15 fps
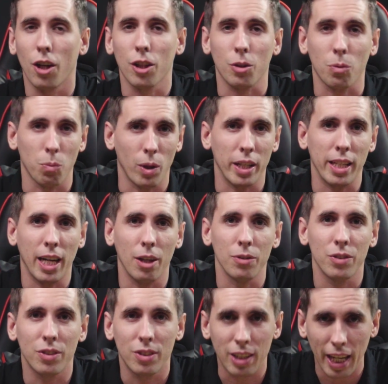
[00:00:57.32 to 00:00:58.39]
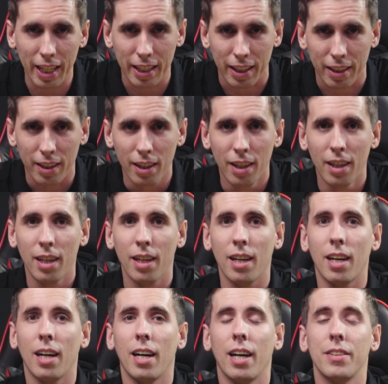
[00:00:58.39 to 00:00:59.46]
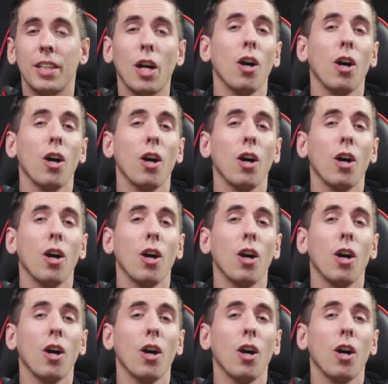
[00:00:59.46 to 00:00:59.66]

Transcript: are quite outdated. And they